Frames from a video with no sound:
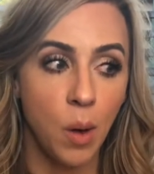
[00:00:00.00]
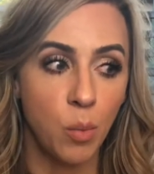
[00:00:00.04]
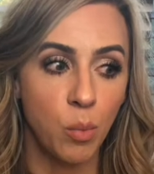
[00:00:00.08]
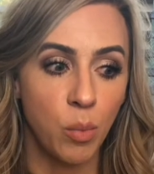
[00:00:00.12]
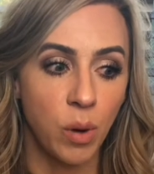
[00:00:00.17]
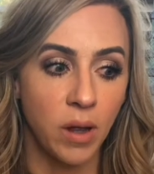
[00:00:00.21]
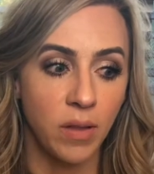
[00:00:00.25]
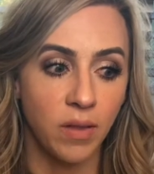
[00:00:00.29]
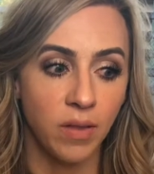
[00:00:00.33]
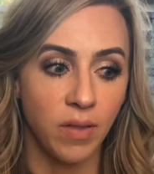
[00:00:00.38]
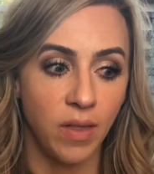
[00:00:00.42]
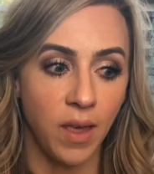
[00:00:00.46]

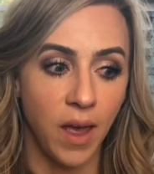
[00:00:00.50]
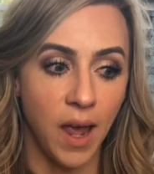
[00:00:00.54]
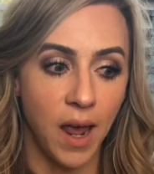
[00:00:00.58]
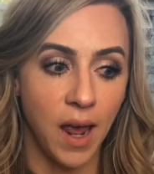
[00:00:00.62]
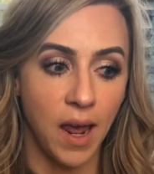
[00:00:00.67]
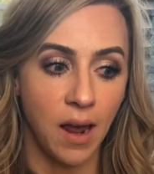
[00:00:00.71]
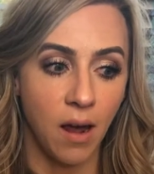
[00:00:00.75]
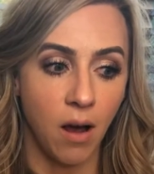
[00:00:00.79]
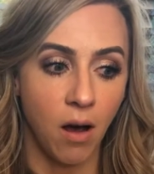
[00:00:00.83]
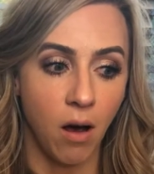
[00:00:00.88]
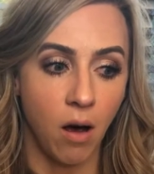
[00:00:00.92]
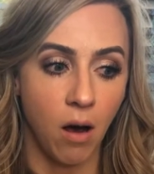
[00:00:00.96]
but
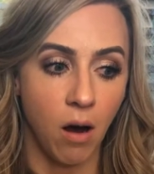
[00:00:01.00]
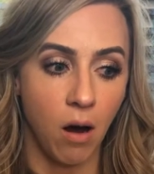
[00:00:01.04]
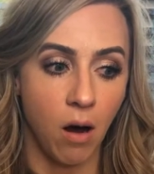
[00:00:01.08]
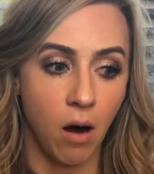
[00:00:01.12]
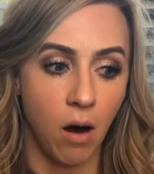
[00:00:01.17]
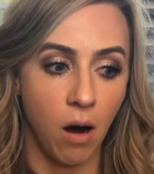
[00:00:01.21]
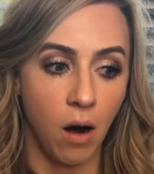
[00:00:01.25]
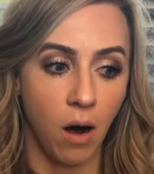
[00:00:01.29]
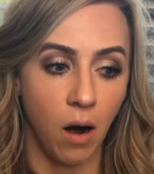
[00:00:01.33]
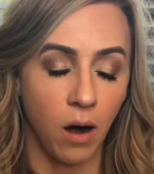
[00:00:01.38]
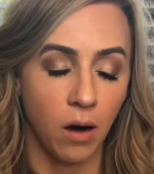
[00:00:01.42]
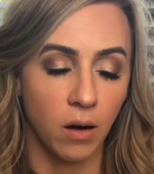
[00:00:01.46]
they
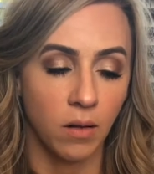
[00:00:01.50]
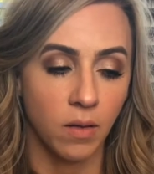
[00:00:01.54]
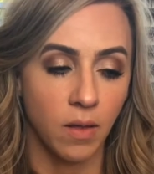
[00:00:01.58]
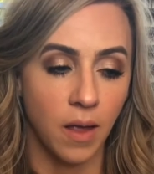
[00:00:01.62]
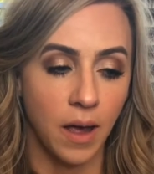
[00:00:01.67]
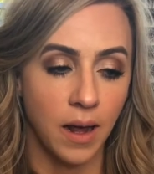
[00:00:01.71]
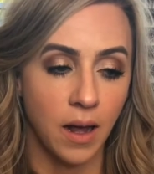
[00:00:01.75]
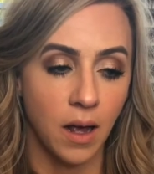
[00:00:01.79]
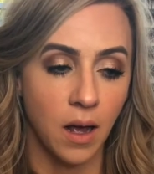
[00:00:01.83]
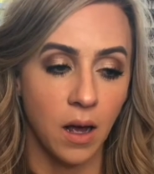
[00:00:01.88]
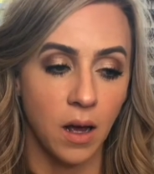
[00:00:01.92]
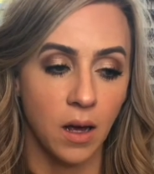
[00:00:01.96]
are
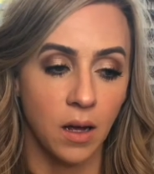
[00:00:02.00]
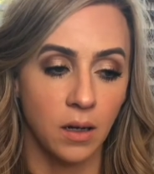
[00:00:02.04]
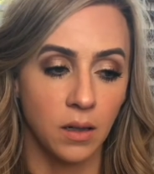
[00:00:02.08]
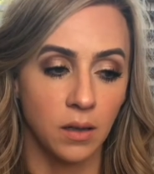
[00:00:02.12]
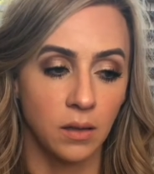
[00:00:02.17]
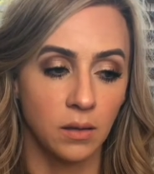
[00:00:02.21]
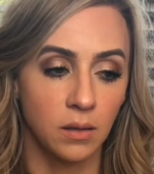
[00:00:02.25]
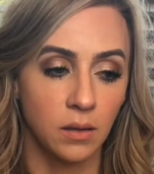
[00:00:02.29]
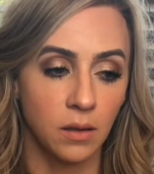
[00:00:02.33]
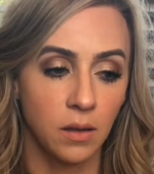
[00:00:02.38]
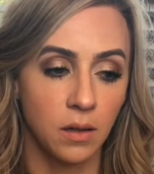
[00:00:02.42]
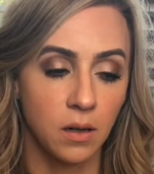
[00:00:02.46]
like
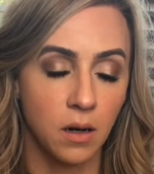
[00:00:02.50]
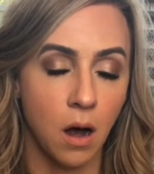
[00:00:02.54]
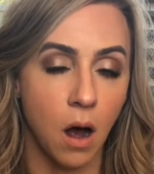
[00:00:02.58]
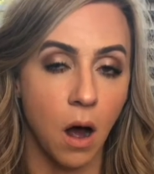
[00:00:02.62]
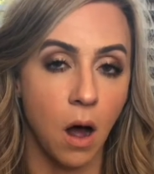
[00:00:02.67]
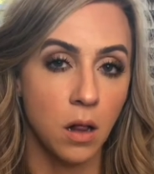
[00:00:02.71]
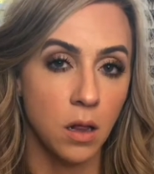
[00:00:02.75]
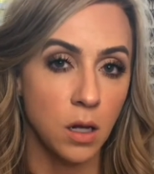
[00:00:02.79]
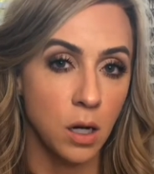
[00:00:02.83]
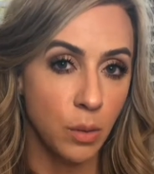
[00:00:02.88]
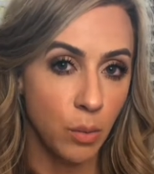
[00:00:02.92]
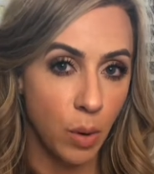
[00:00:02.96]
a
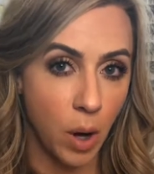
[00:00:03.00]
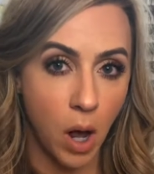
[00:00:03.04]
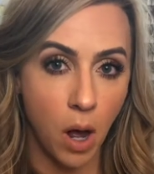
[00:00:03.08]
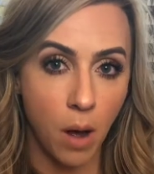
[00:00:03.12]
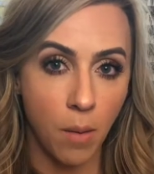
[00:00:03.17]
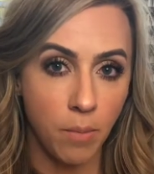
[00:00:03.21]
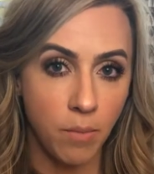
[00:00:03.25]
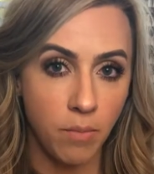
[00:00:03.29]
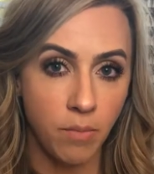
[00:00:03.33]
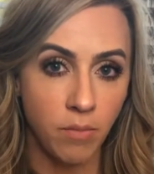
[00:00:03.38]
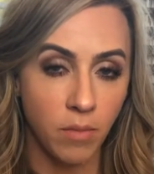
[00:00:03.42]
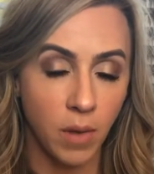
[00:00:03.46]
color
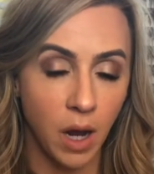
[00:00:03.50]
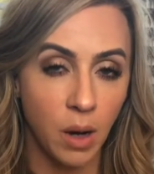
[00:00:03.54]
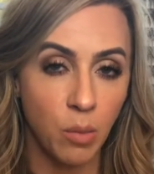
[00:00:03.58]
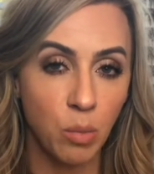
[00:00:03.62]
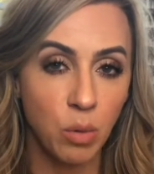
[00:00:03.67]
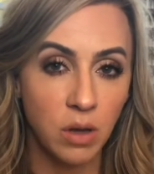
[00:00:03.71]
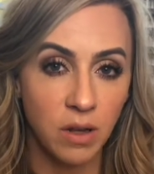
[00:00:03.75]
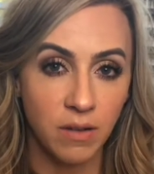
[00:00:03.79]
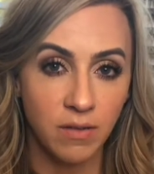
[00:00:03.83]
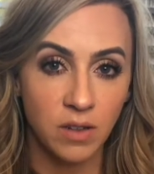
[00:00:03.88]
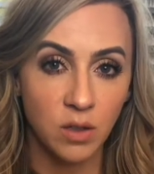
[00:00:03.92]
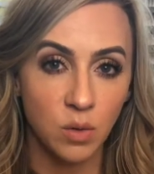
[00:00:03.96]
balm, I
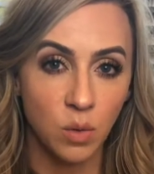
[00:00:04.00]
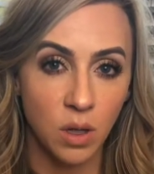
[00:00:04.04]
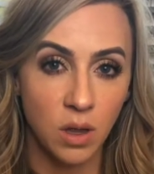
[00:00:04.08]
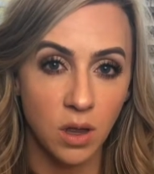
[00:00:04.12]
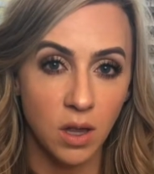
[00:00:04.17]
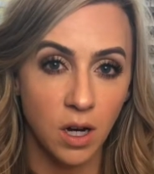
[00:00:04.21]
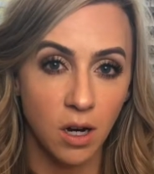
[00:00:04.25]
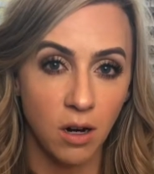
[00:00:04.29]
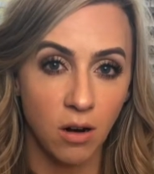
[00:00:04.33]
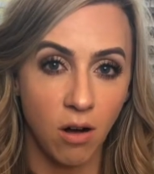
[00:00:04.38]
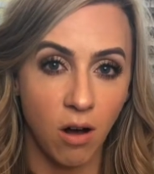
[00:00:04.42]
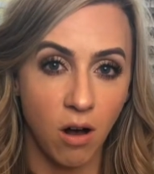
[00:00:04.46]
believe is what
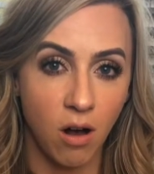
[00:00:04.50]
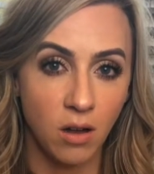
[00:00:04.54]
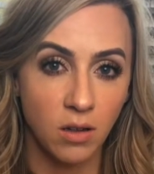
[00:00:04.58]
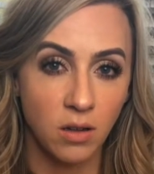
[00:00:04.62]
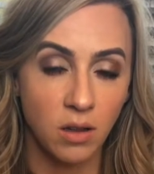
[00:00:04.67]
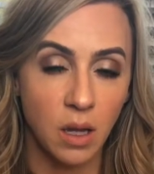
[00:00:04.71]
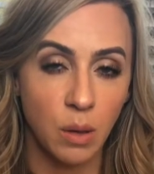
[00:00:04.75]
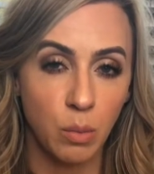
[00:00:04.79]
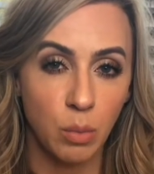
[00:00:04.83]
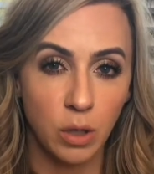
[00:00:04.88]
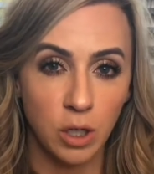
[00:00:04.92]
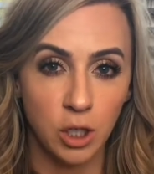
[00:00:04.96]
they're
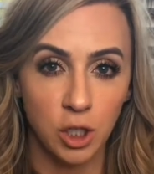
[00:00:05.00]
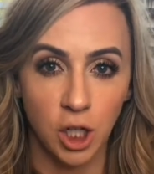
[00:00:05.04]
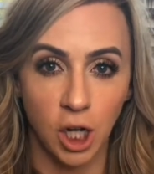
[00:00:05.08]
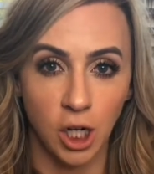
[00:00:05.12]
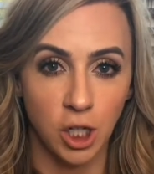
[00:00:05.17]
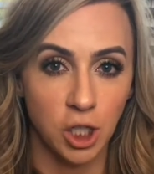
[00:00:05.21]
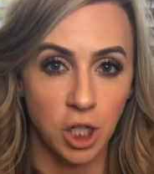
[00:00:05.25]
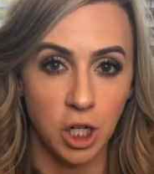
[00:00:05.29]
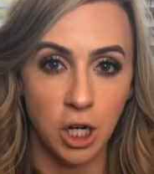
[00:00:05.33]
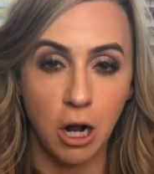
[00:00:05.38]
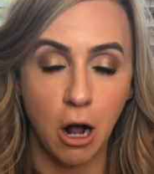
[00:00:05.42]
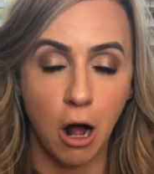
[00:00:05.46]
called, Lip
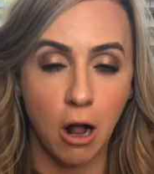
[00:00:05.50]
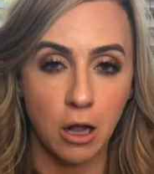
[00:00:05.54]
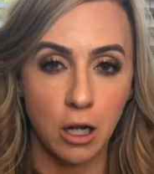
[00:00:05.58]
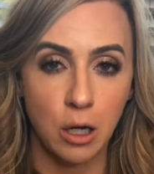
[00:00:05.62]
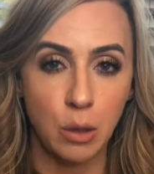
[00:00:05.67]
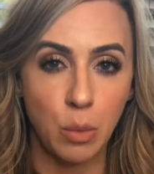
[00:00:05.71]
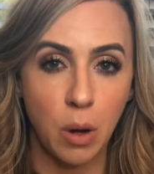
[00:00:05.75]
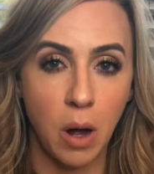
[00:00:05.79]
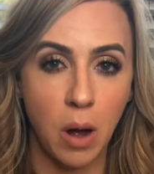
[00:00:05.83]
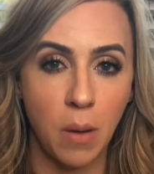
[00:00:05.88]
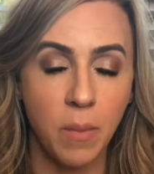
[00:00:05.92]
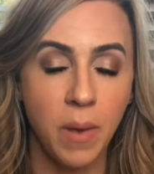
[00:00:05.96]
Injection Color
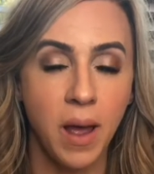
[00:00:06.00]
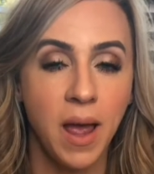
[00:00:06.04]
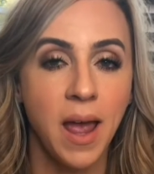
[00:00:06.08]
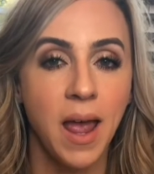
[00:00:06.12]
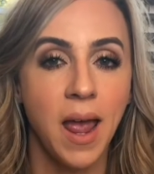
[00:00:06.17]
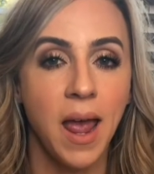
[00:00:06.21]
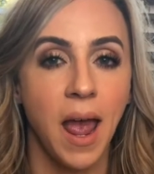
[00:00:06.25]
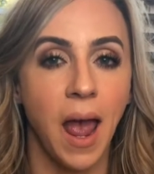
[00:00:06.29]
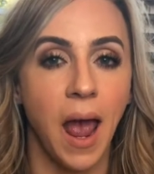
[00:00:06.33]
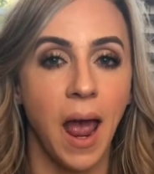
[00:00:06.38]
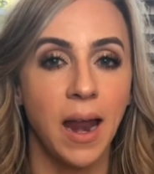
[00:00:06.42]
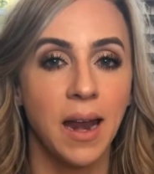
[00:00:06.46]
Balm,
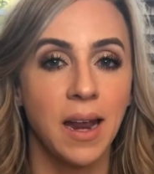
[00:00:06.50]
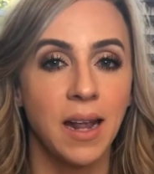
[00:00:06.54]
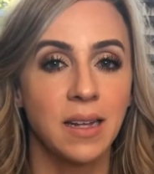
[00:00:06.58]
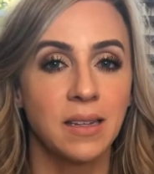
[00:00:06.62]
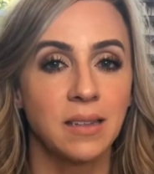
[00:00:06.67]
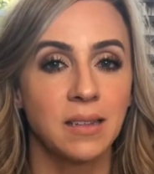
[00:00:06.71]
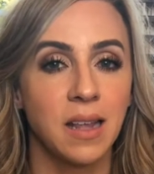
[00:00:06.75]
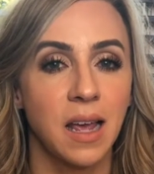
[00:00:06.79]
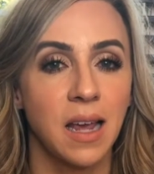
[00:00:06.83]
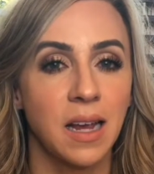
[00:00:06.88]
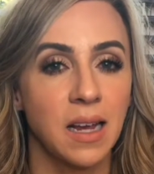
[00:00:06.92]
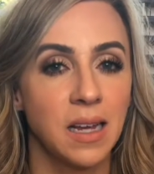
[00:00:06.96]
and
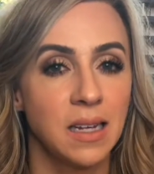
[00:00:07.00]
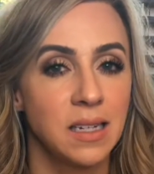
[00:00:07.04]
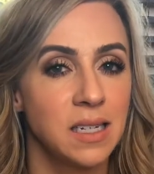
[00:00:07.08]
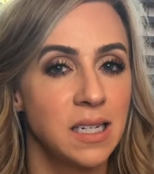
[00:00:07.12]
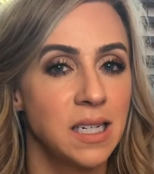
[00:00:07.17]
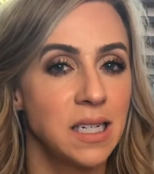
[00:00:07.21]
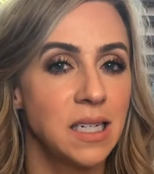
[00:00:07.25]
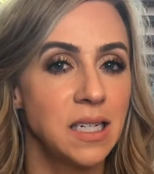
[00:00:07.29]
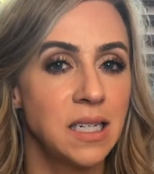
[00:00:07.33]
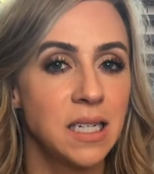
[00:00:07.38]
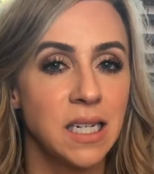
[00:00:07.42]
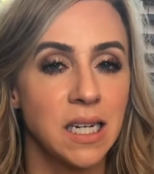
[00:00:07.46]
it's like a
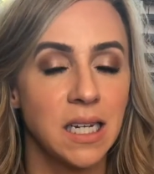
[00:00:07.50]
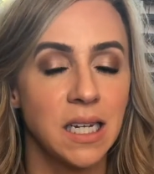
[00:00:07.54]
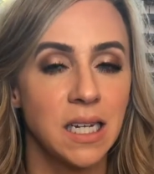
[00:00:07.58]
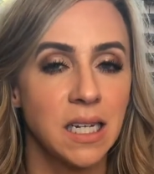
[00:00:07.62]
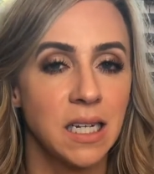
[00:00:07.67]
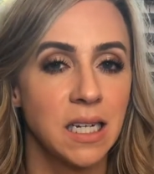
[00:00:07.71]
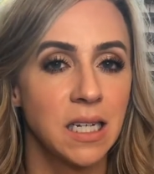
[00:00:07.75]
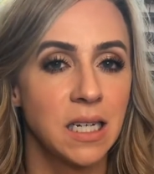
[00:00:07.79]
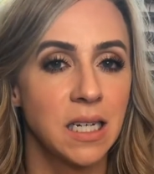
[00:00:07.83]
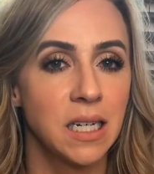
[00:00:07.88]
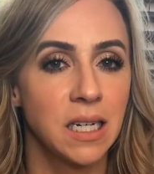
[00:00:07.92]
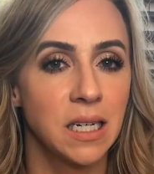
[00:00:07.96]

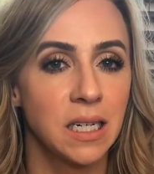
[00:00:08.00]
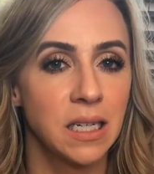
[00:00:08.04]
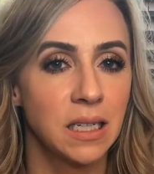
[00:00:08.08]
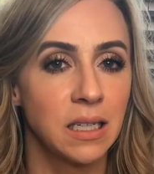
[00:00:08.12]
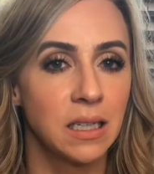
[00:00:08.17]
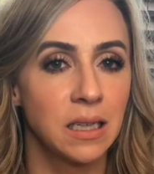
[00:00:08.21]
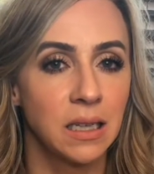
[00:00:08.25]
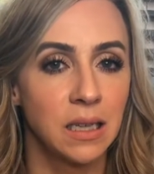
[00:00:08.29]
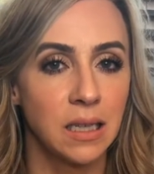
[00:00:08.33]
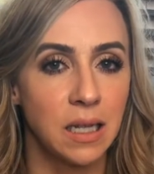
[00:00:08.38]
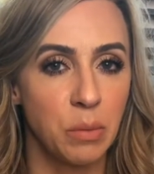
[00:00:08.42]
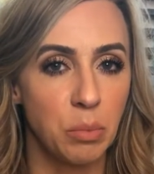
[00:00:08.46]
tinted
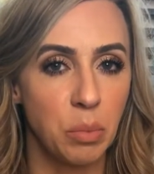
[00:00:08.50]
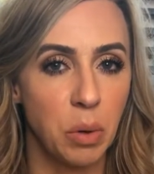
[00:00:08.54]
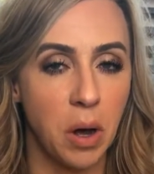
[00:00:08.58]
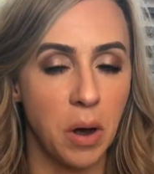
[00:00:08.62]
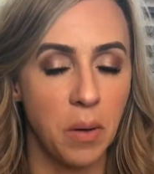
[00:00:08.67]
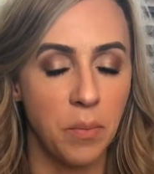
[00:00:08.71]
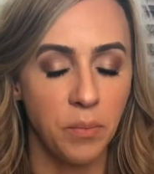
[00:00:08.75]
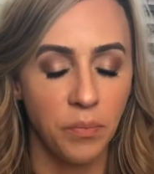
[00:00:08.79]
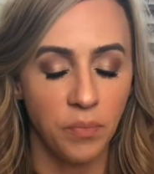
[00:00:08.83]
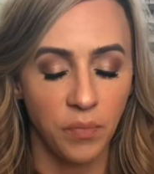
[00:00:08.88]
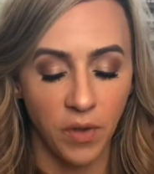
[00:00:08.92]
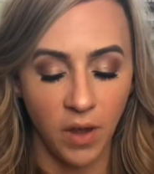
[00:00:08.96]
lip
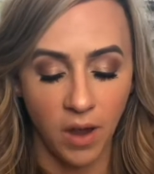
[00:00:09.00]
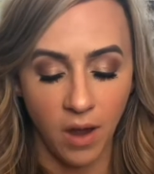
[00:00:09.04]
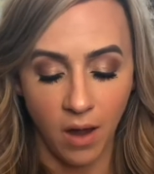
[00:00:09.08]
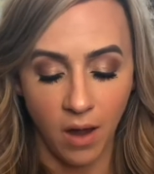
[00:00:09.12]
balm.